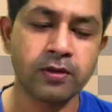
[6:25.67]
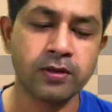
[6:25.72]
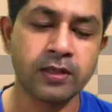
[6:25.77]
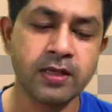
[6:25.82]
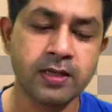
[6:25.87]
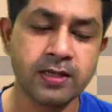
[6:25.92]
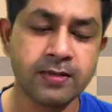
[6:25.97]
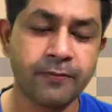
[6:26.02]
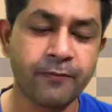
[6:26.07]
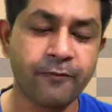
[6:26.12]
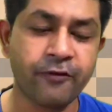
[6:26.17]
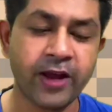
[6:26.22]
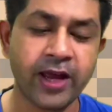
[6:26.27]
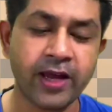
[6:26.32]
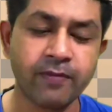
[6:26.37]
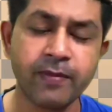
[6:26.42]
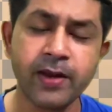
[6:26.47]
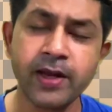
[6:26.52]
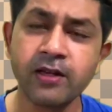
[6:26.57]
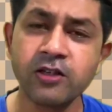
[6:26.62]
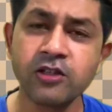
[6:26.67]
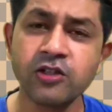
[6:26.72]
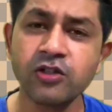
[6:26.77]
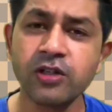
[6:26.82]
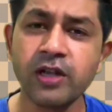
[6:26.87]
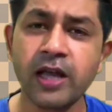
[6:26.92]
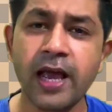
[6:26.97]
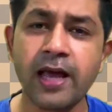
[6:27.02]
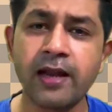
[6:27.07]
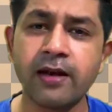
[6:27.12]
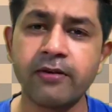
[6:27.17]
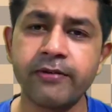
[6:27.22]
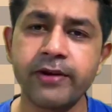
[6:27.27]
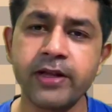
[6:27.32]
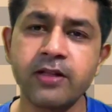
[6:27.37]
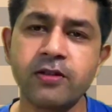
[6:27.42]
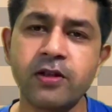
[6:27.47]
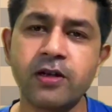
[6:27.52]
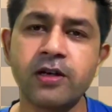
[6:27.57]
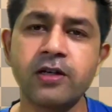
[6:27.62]
this fragmentation and
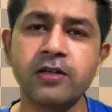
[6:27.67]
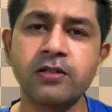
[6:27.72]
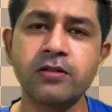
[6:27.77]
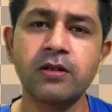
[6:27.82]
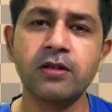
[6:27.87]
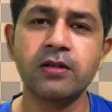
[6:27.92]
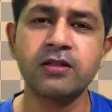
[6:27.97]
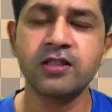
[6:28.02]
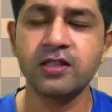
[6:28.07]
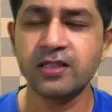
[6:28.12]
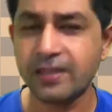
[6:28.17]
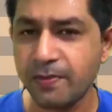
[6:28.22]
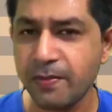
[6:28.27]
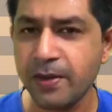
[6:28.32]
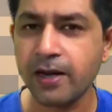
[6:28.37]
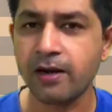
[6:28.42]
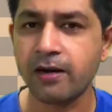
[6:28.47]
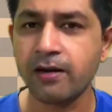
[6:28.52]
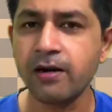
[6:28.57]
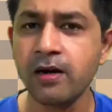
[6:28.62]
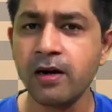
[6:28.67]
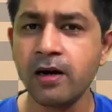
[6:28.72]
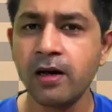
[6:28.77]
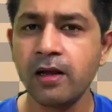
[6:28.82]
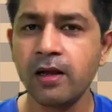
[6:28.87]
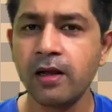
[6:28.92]
regeneration similar,